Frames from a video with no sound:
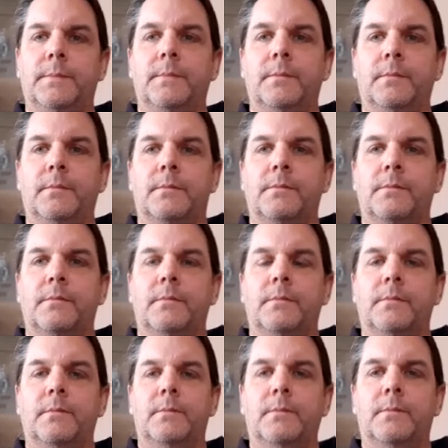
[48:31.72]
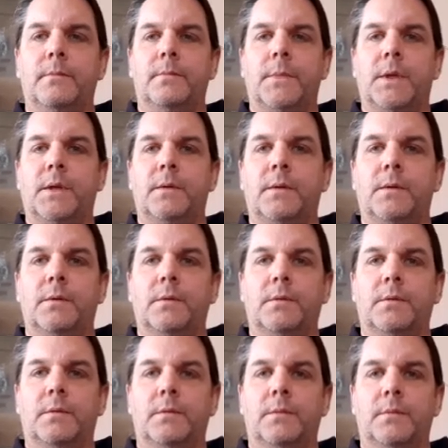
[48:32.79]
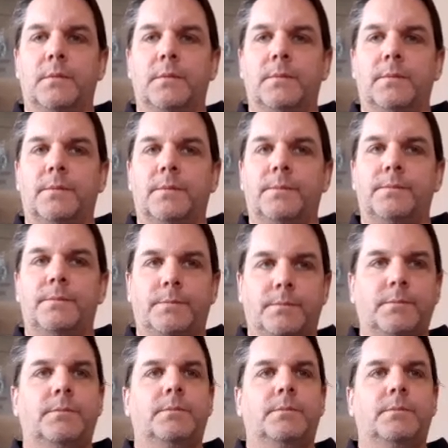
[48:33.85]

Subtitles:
The person shown says nothing.